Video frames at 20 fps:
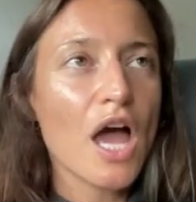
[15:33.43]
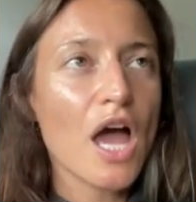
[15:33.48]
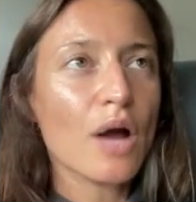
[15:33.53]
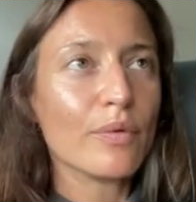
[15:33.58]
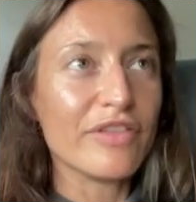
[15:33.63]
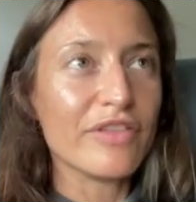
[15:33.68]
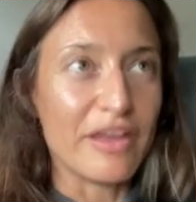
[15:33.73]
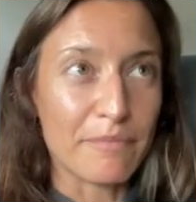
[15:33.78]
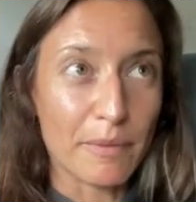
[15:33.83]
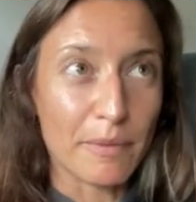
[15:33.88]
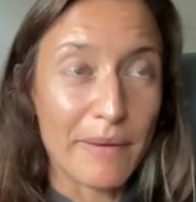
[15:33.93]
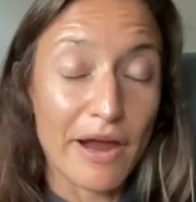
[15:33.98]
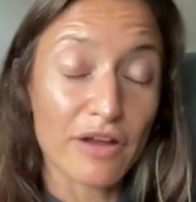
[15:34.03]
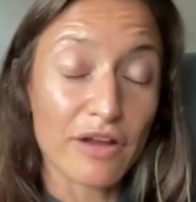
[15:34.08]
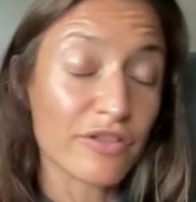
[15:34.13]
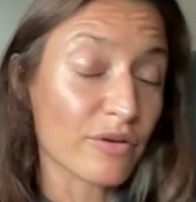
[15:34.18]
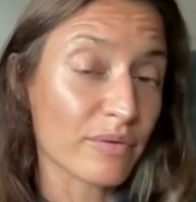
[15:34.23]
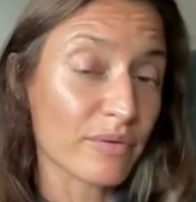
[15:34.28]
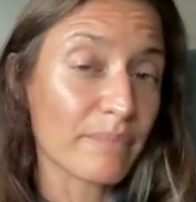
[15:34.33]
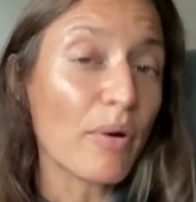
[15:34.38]
when they prepare
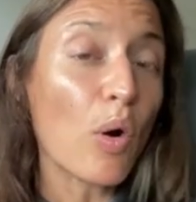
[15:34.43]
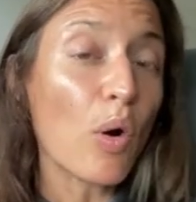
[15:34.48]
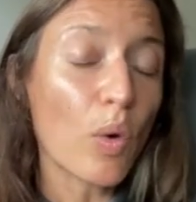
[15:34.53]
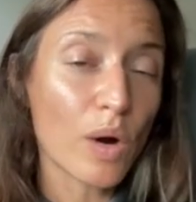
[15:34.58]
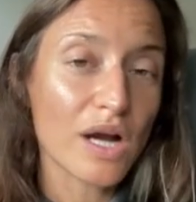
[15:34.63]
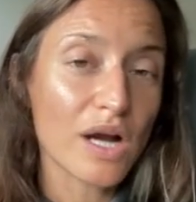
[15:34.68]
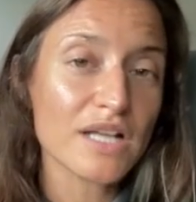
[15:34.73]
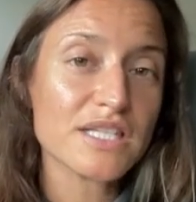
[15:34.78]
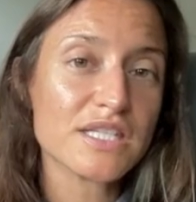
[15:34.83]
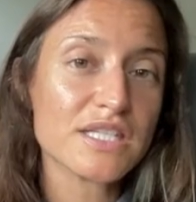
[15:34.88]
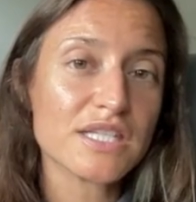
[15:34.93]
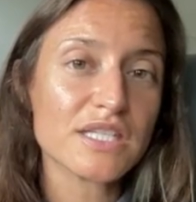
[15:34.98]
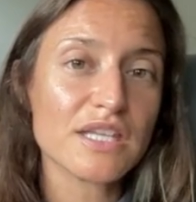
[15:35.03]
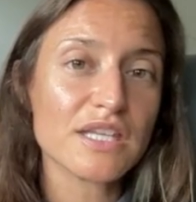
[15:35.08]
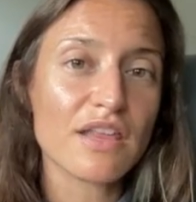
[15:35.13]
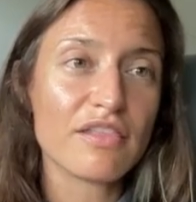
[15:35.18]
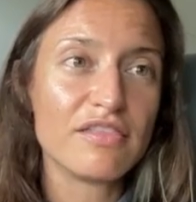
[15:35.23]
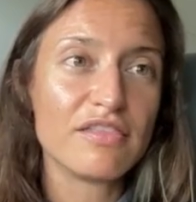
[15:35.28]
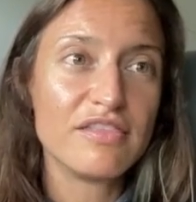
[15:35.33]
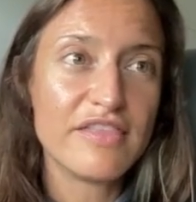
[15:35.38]
their reports,
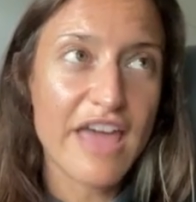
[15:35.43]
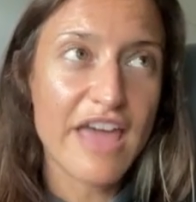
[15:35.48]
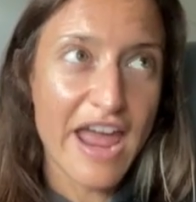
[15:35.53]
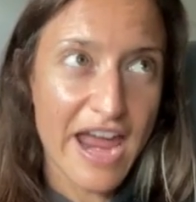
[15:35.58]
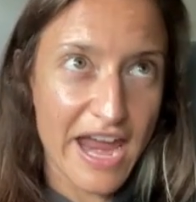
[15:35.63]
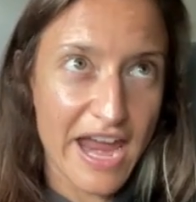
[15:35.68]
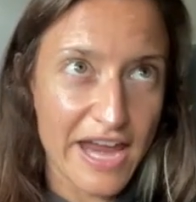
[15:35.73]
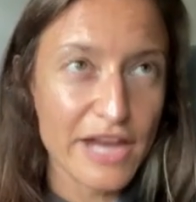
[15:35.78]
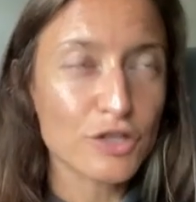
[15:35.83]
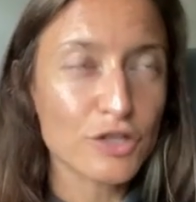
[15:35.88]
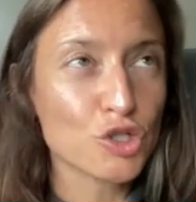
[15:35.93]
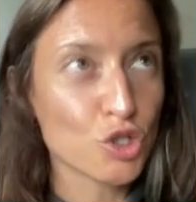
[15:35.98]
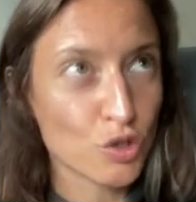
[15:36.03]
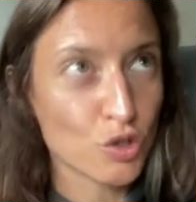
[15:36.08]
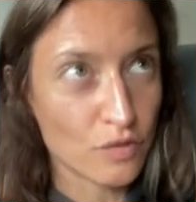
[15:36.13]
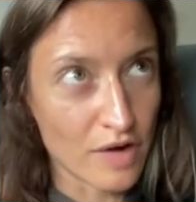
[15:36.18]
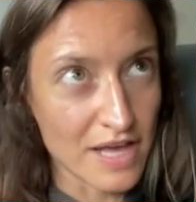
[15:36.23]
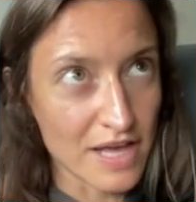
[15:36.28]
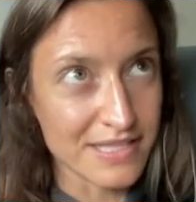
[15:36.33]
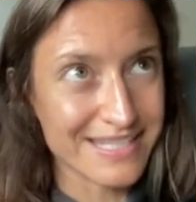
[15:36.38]
they
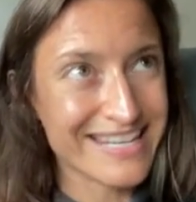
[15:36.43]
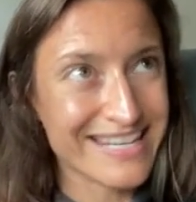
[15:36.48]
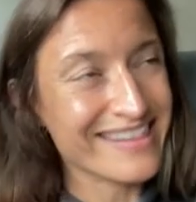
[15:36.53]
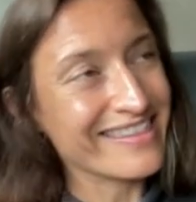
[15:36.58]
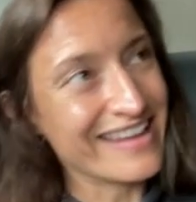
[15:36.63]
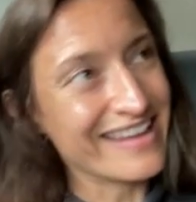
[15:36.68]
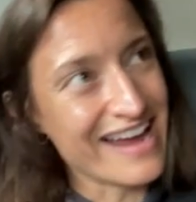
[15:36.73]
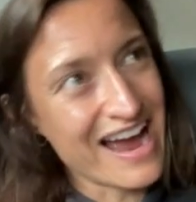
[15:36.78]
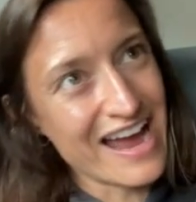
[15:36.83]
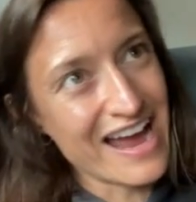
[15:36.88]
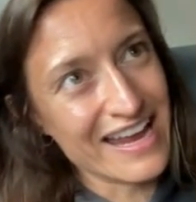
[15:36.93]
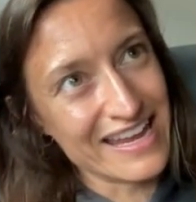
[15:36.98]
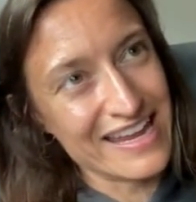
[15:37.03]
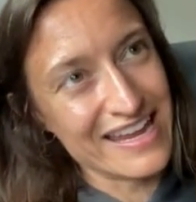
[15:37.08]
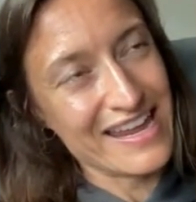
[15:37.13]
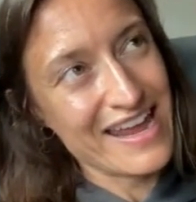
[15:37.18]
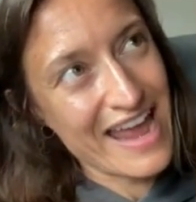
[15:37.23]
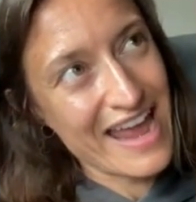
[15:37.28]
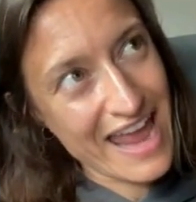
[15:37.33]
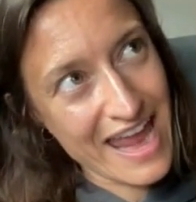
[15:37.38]
trust the
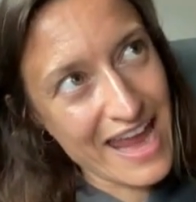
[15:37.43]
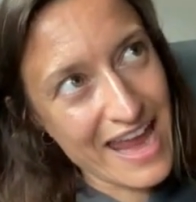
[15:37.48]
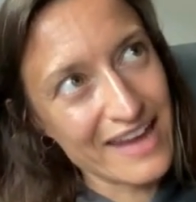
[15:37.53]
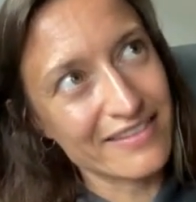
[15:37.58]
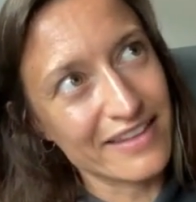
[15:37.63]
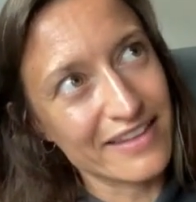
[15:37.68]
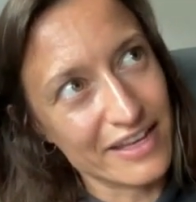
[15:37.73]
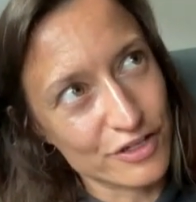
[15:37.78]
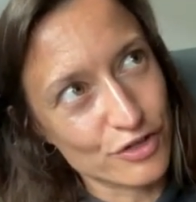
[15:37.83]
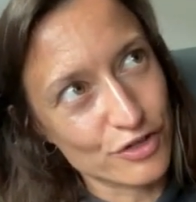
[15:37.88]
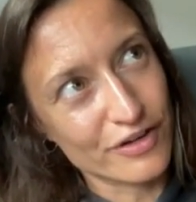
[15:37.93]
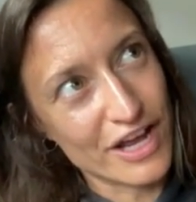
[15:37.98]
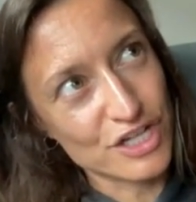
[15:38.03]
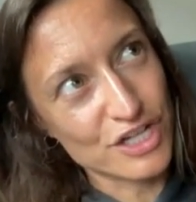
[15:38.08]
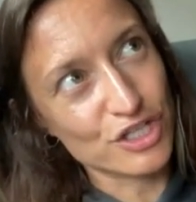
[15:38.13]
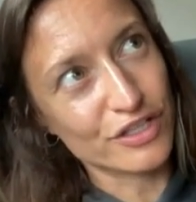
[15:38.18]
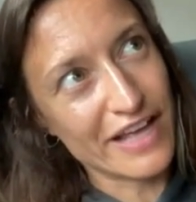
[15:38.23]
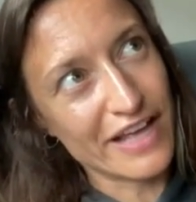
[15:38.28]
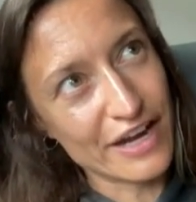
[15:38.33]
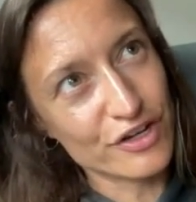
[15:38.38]
IEA, the
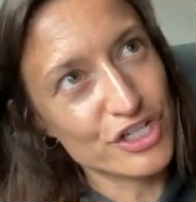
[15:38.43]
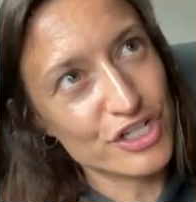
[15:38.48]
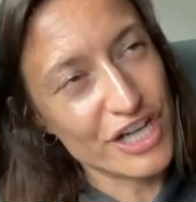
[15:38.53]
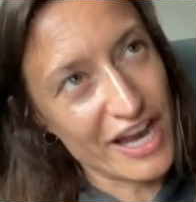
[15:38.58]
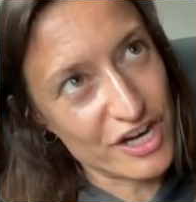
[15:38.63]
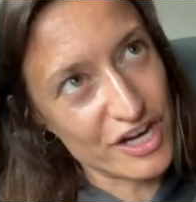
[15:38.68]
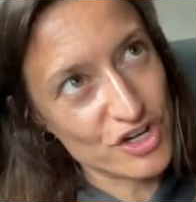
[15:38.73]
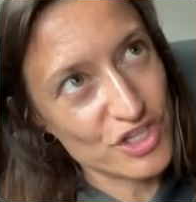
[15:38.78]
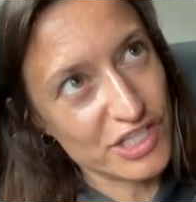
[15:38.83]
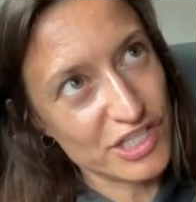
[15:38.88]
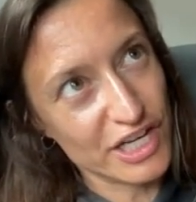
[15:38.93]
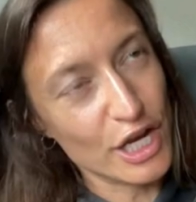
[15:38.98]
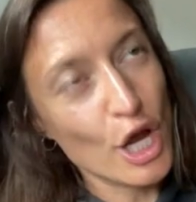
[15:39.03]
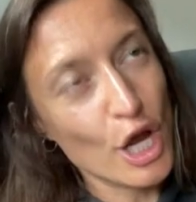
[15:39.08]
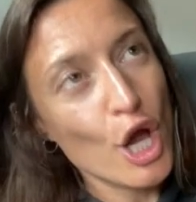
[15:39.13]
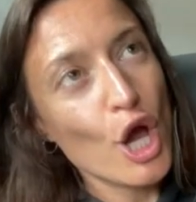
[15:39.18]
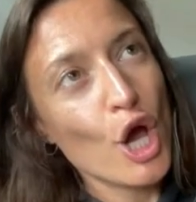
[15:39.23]
International Energy Agency,